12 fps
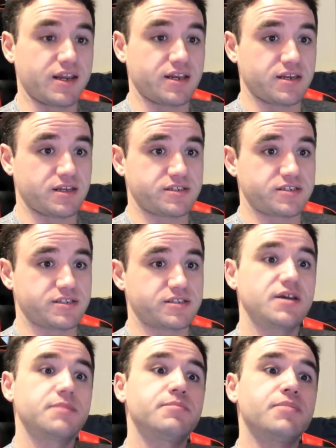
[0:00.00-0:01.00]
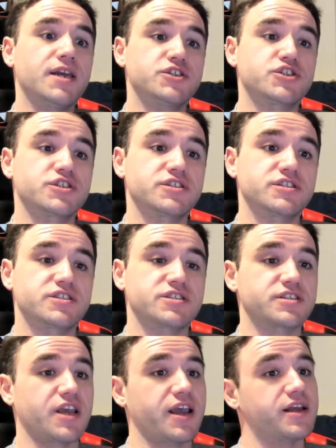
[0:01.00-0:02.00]
kindness,
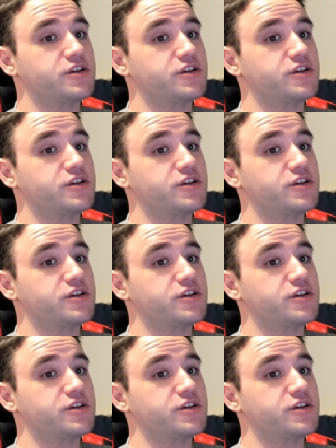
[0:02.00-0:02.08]
patience,